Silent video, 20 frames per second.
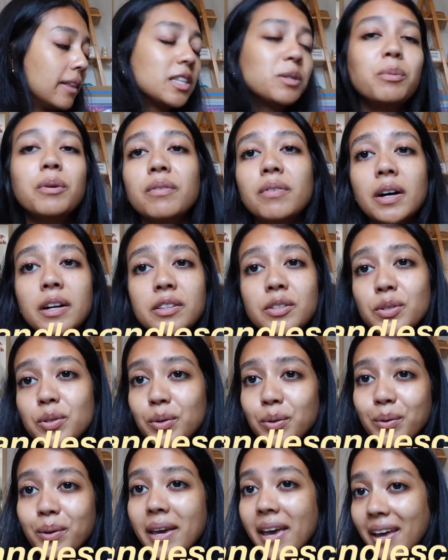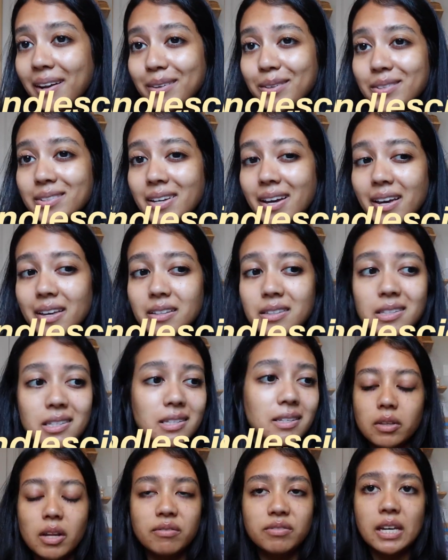Let's move on to
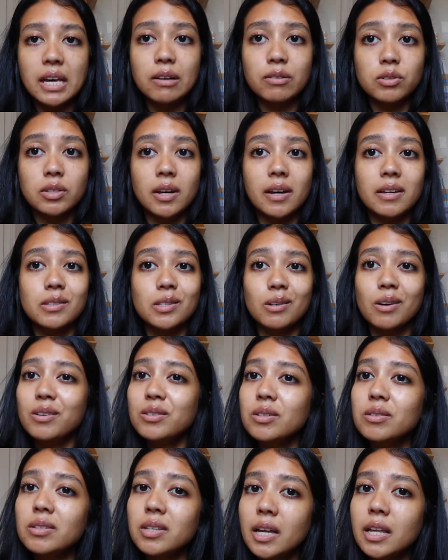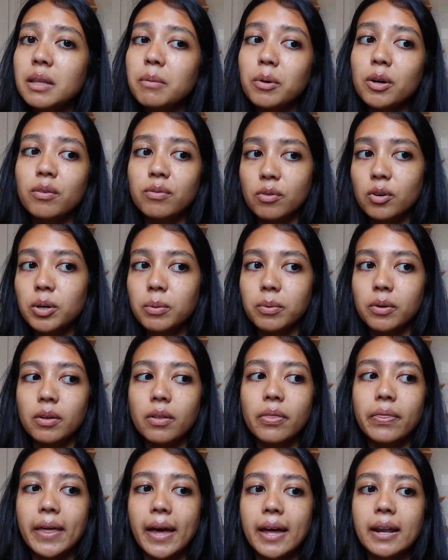Candlescience. Love Candlescience. They're also slightly more
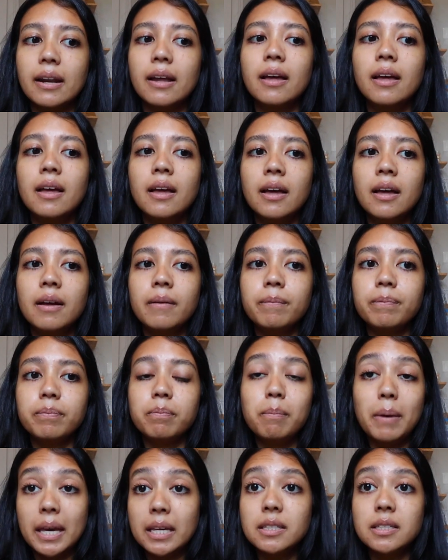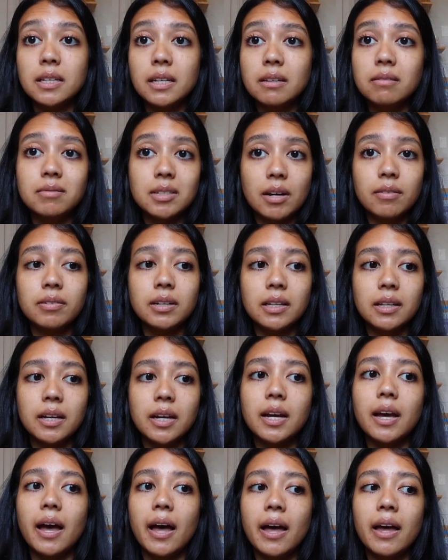affordable than Makesy,
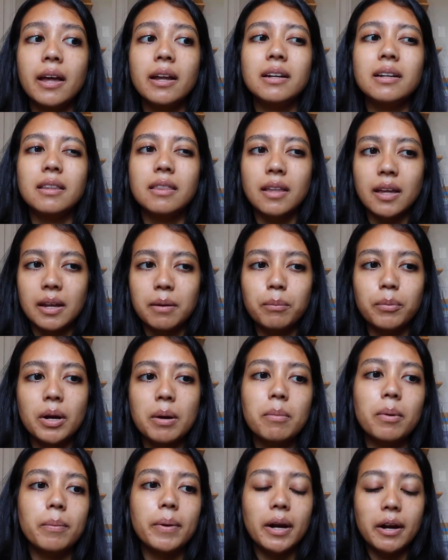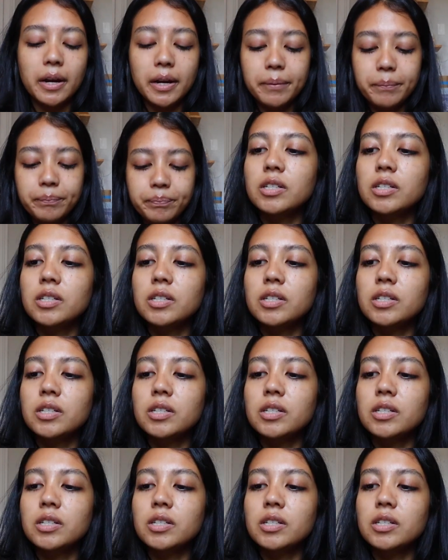definitely, and then Brambleberry.